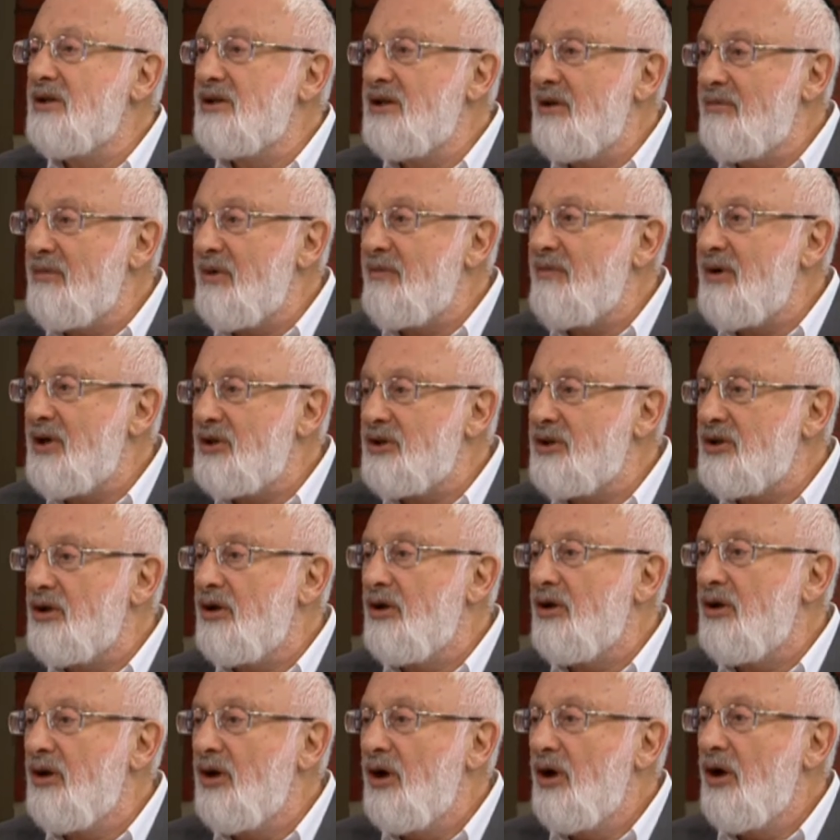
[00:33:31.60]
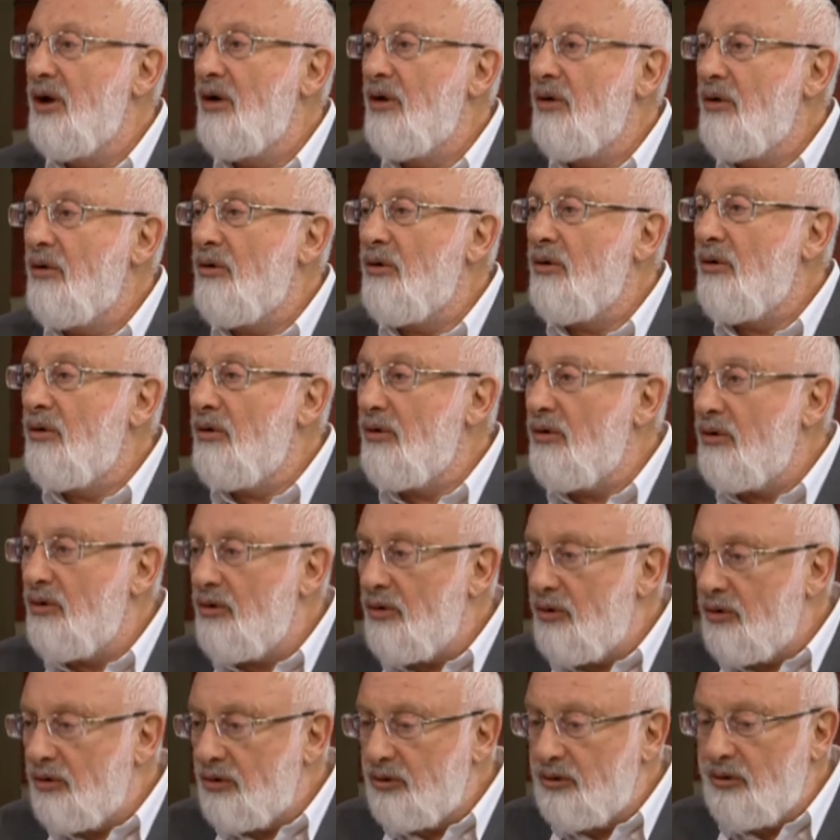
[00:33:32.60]
Because the middle line
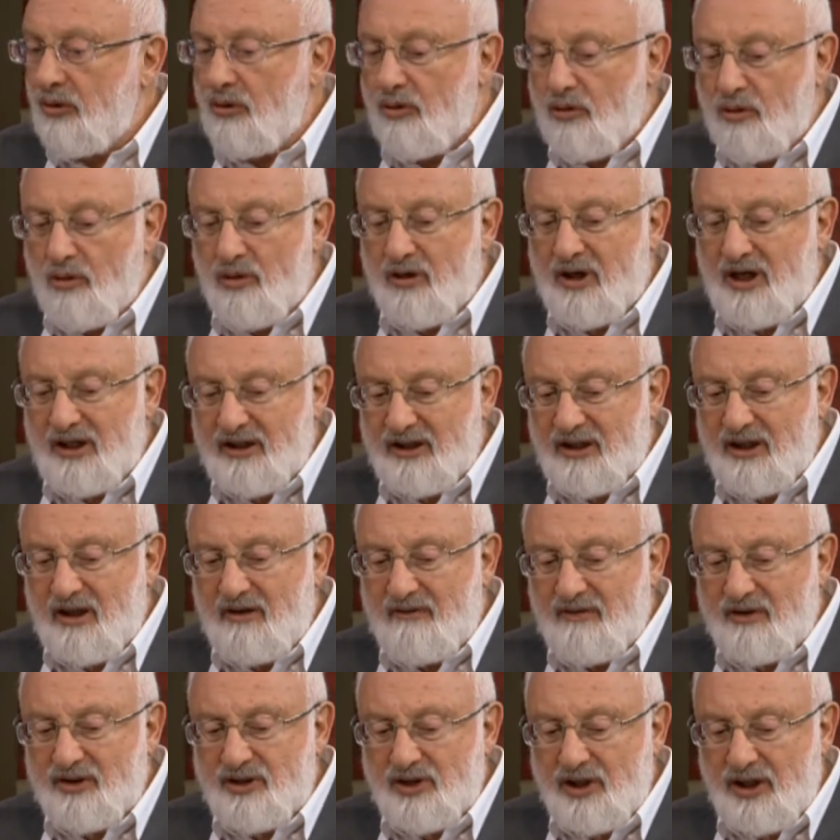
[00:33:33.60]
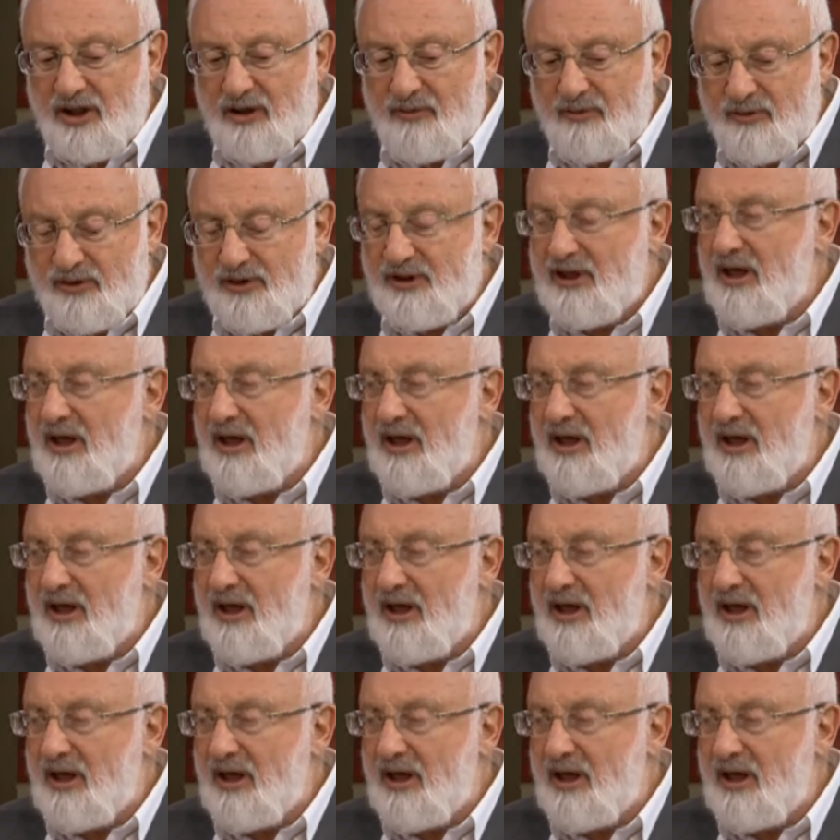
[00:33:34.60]
is truly